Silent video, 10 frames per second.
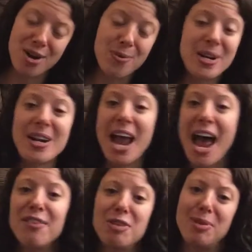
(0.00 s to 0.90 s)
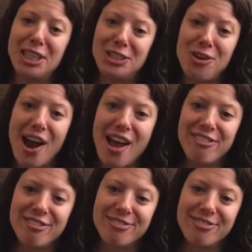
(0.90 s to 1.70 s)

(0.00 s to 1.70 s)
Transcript: We didn't have to be a giraffe.